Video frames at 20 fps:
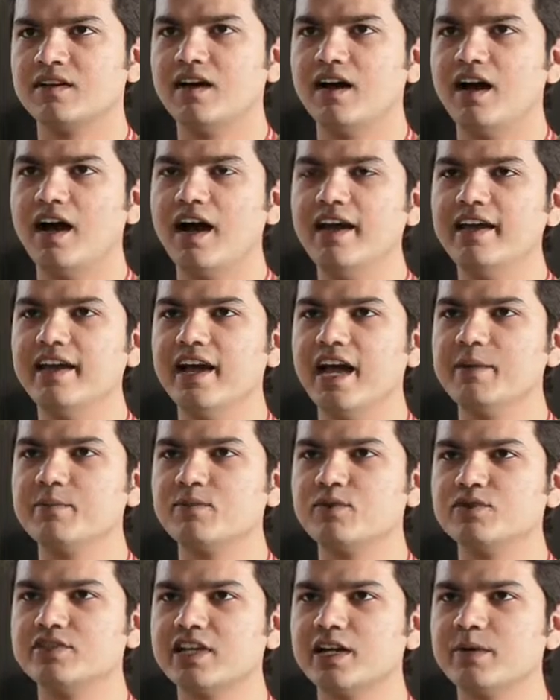Hi, I am
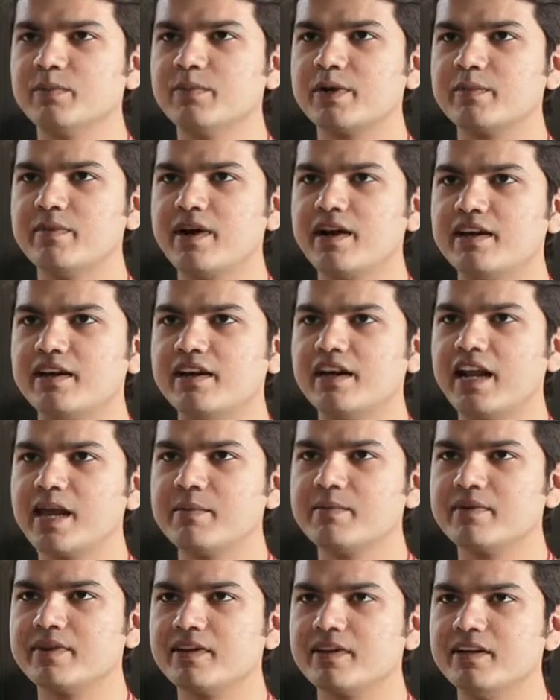Kushal Dakshesh and I
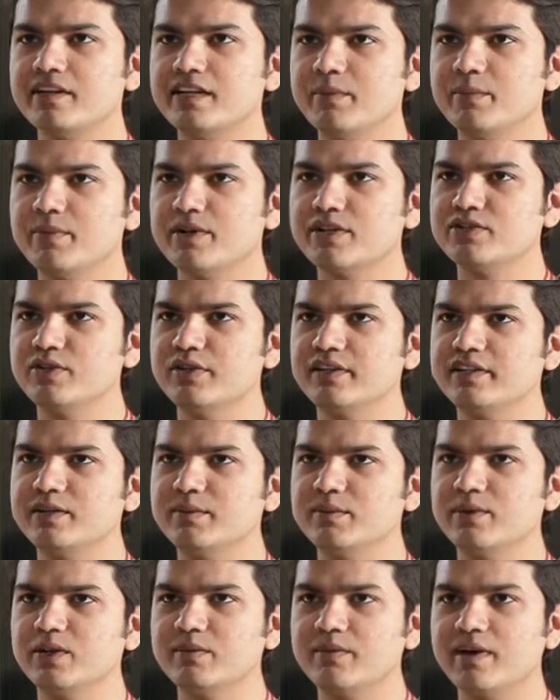am currently pursuing
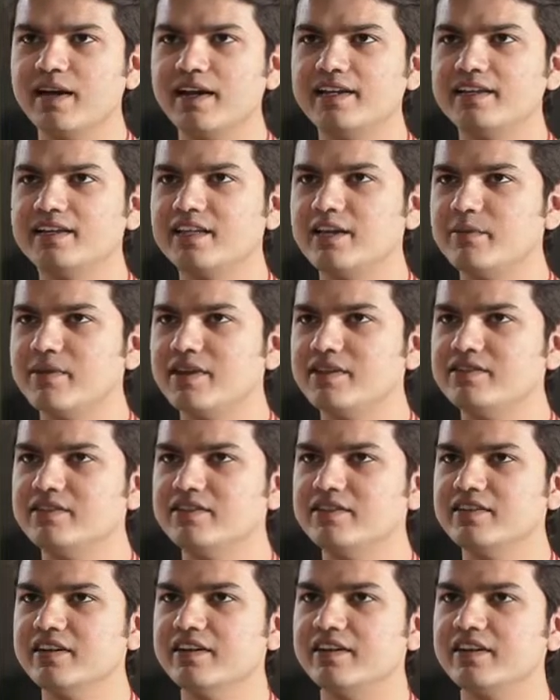Diploma in Game
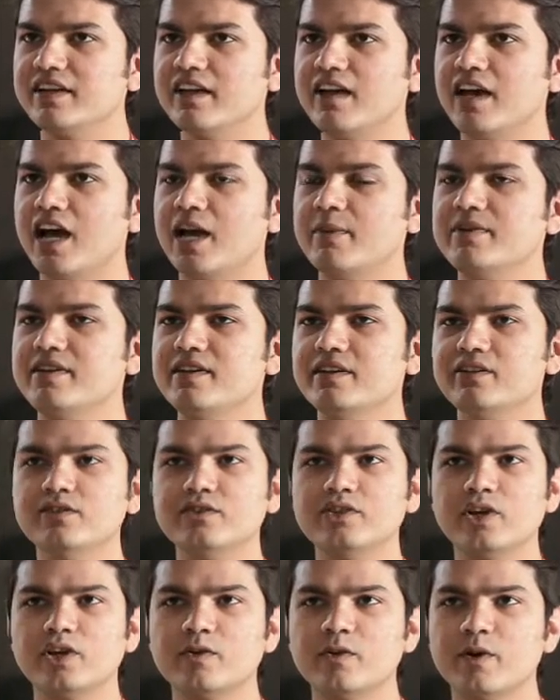Engineering. I am here to
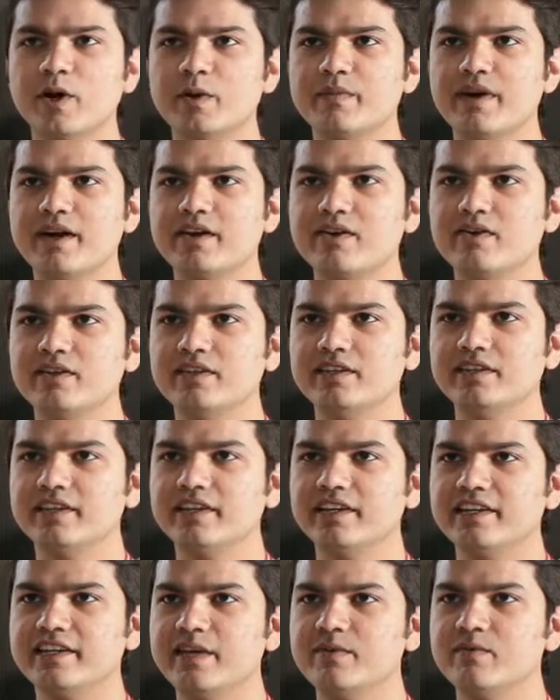talk about my role in
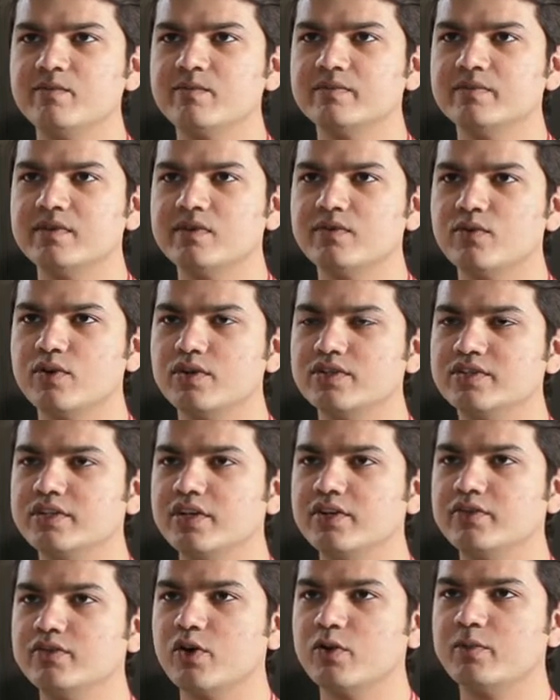the game
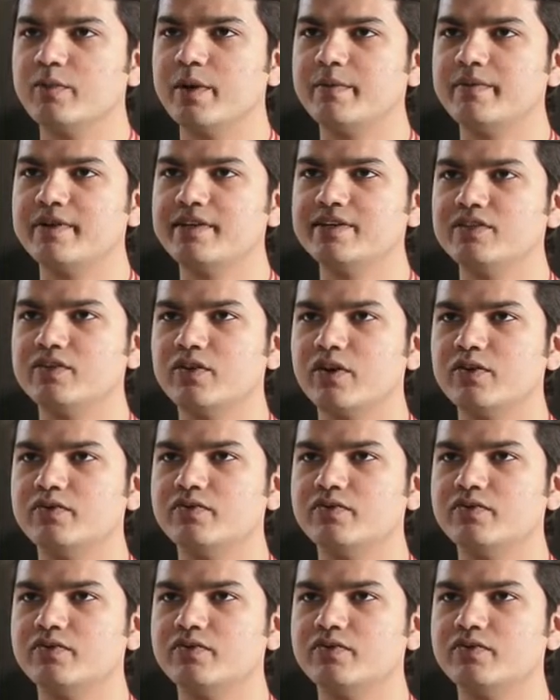404 Memories Not